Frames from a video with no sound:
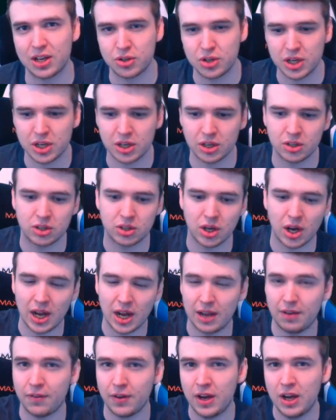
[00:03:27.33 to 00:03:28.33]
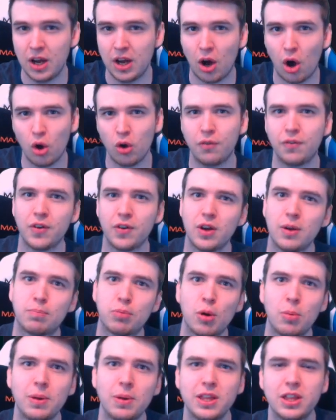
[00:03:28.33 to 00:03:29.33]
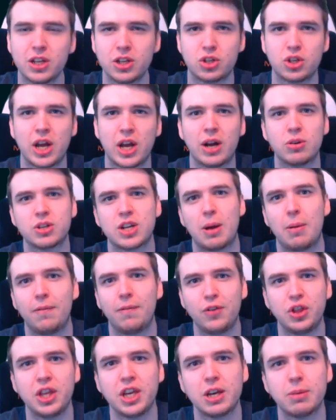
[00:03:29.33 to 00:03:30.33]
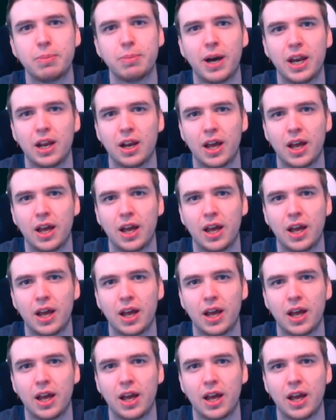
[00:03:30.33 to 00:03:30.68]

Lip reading: She can dive over, probably the travel time, if you think about it.